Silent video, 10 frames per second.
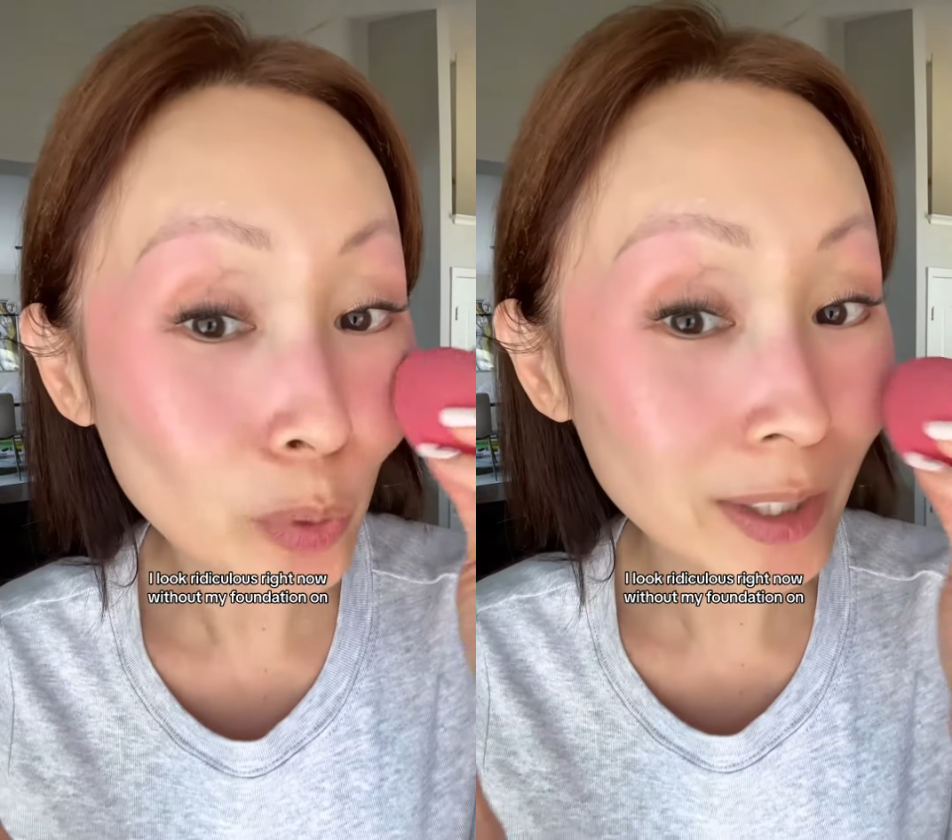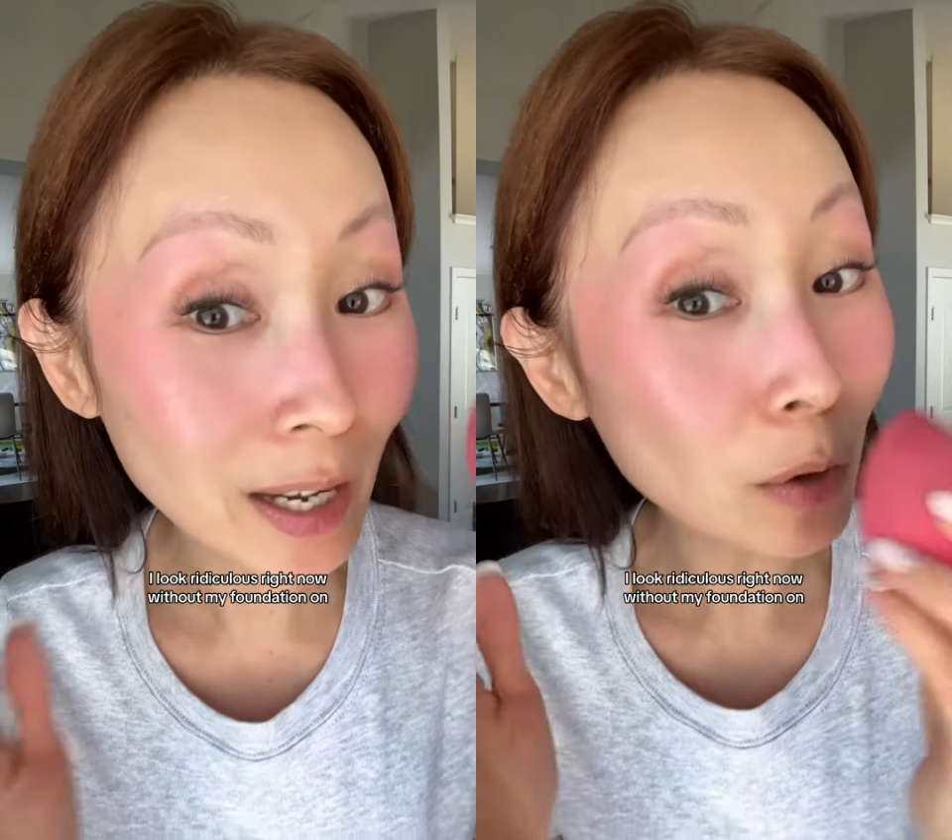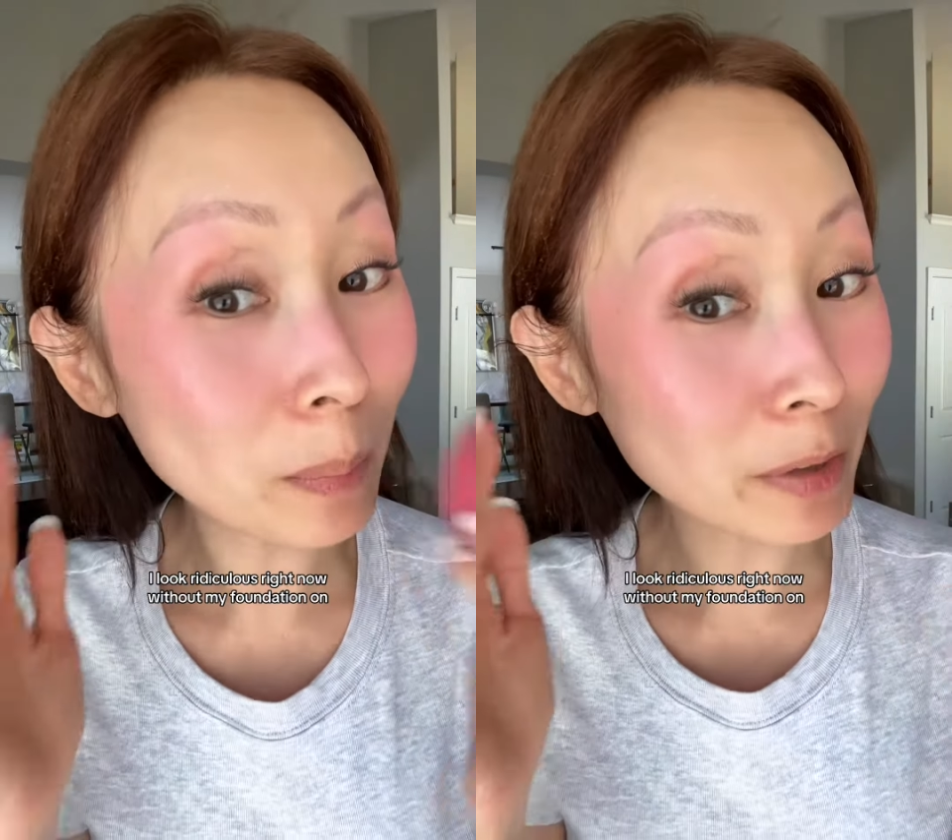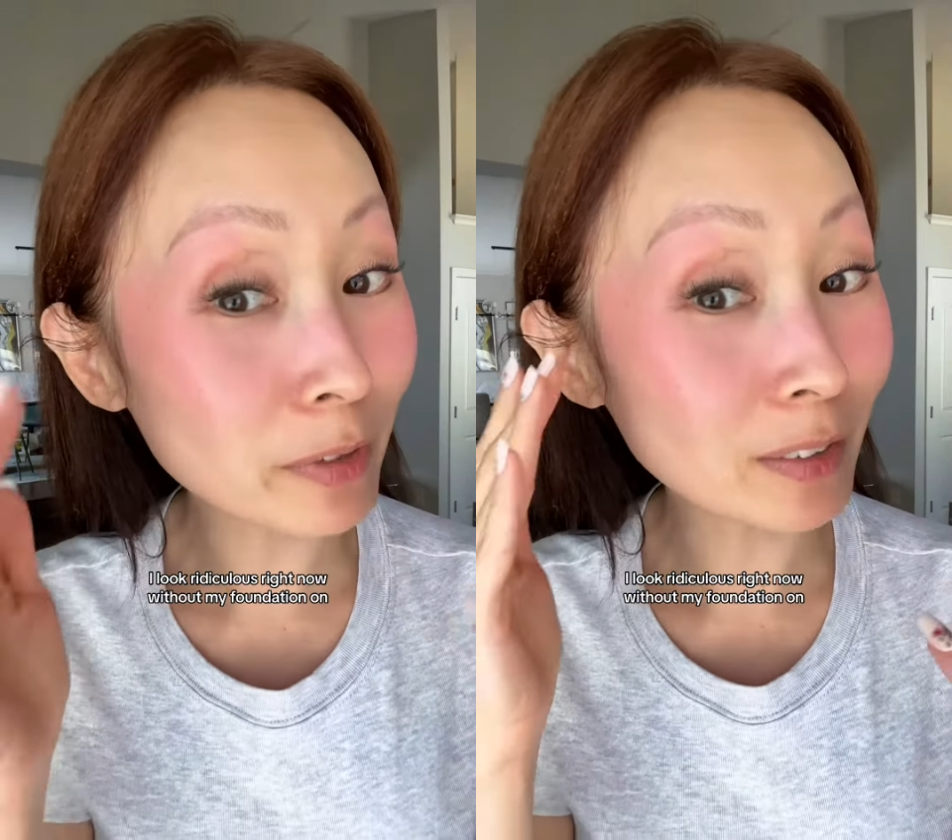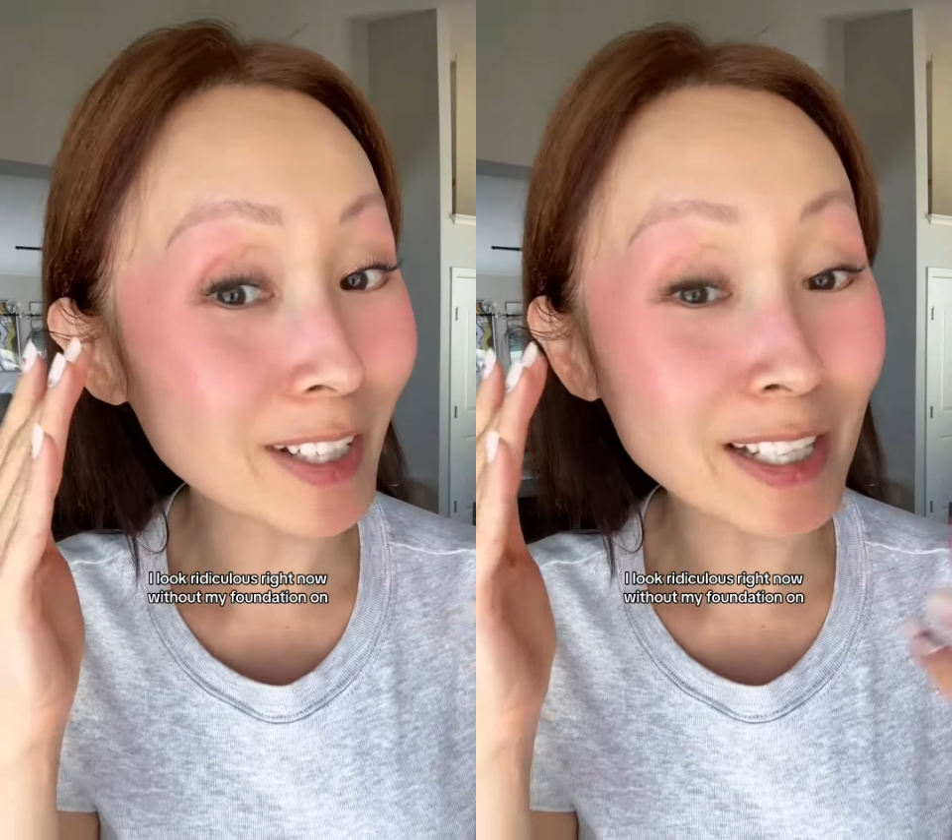without my
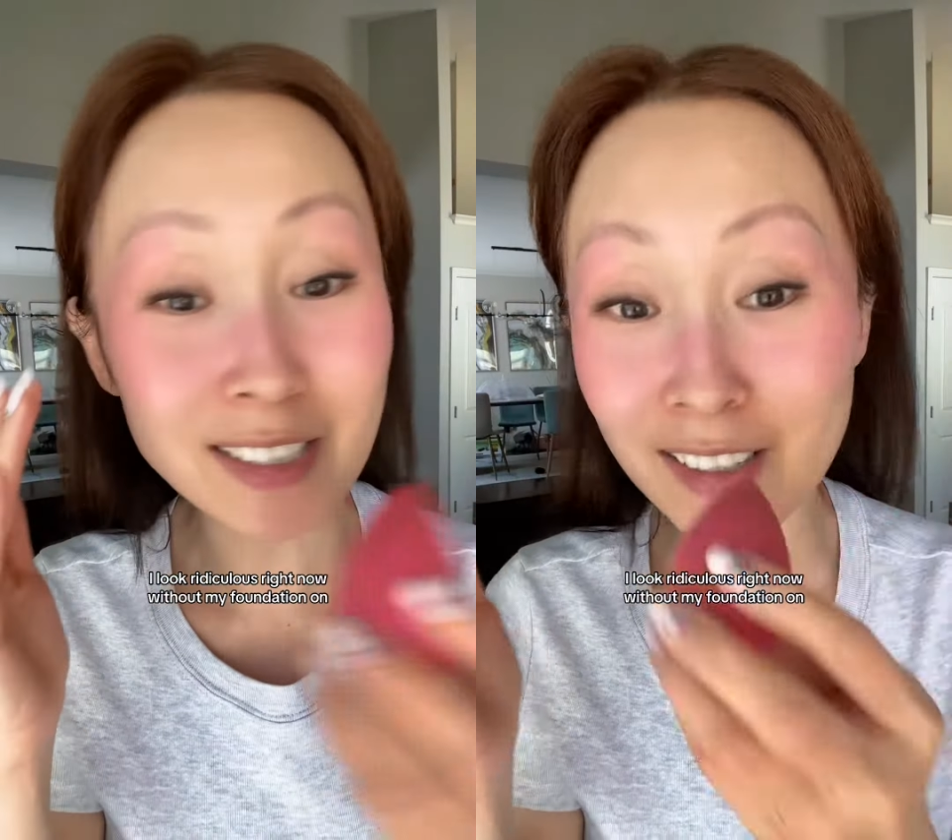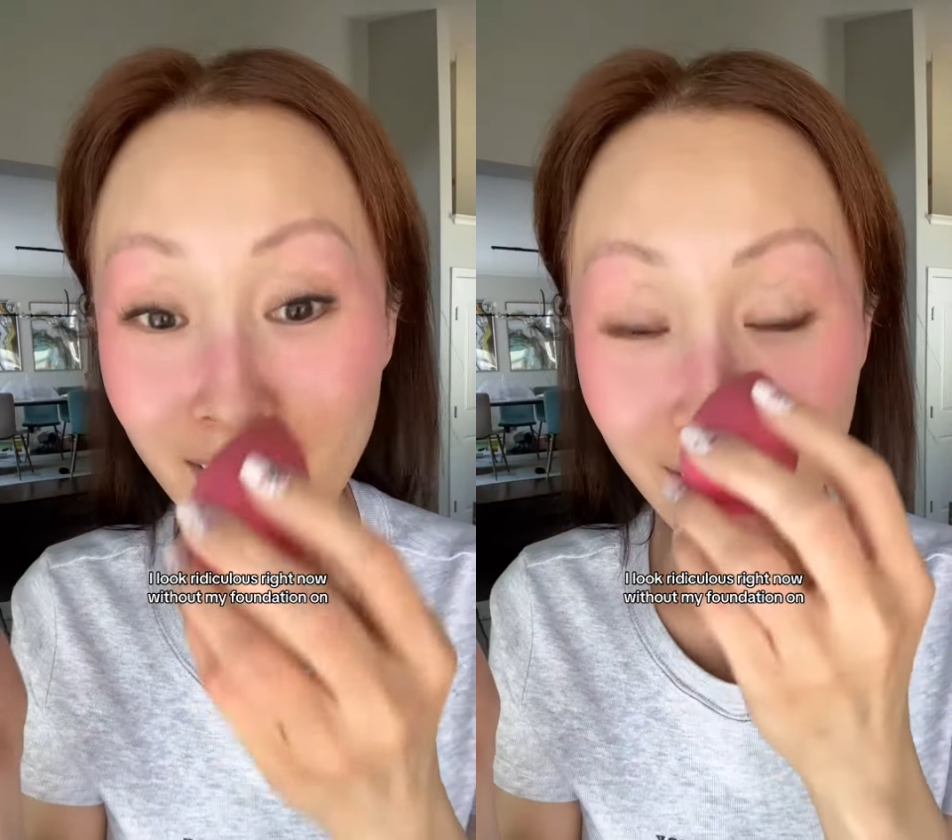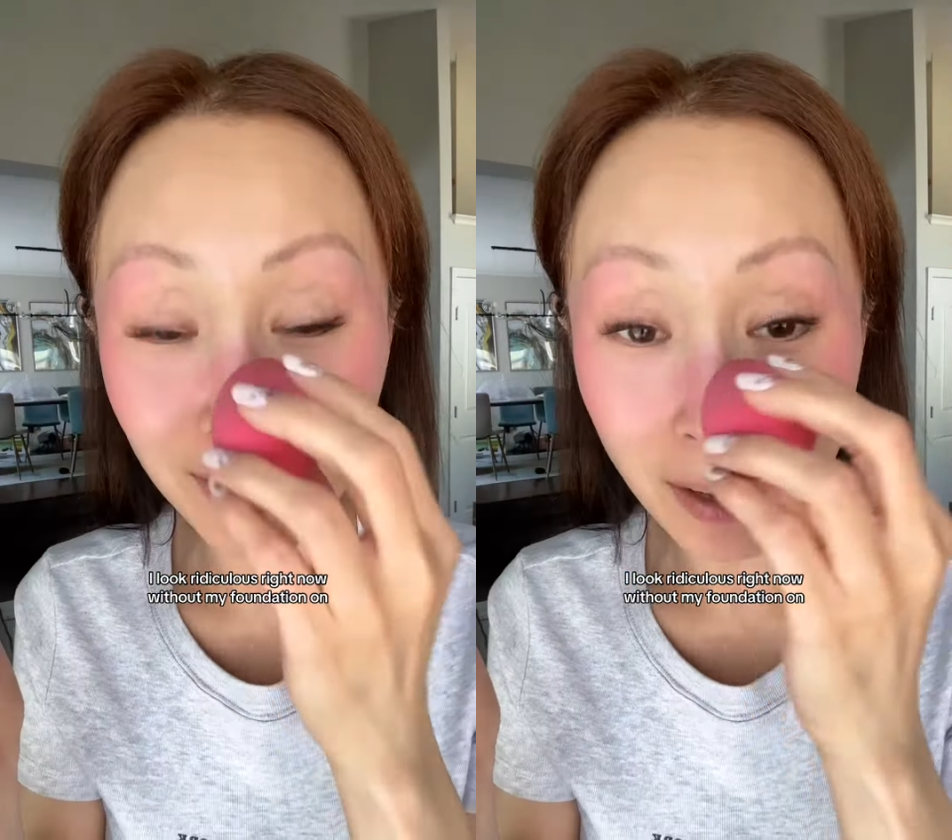foundation on.